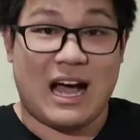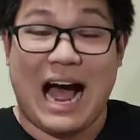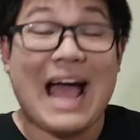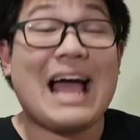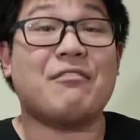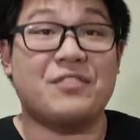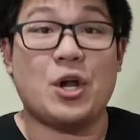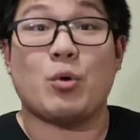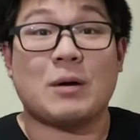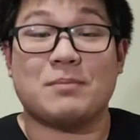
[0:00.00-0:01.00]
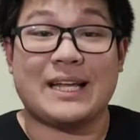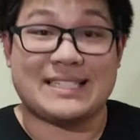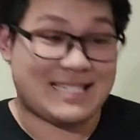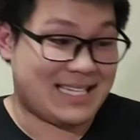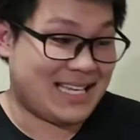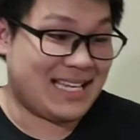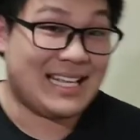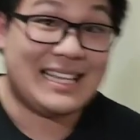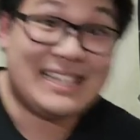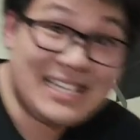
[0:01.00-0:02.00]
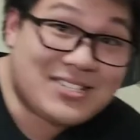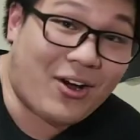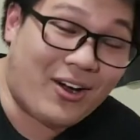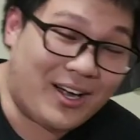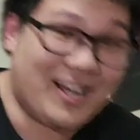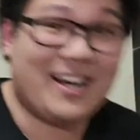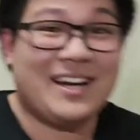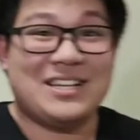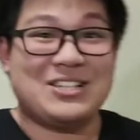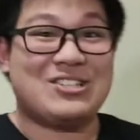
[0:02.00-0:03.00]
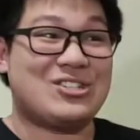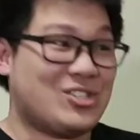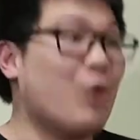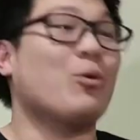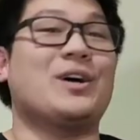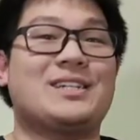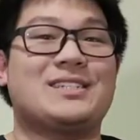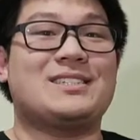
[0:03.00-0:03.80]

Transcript: I have no complaints. These are so good.